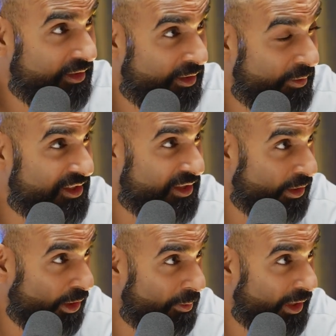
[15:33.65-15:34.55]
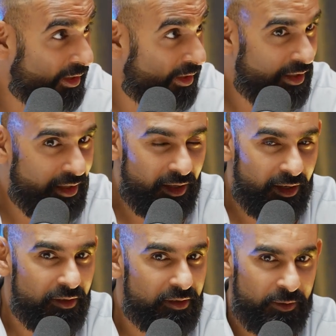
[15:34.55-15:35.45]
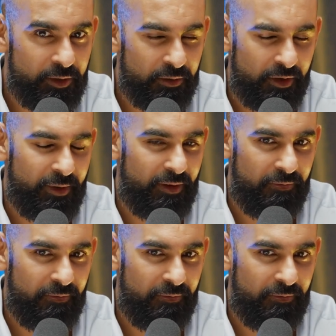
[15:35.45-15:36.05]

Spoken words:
the rest is globally. So when you're talking about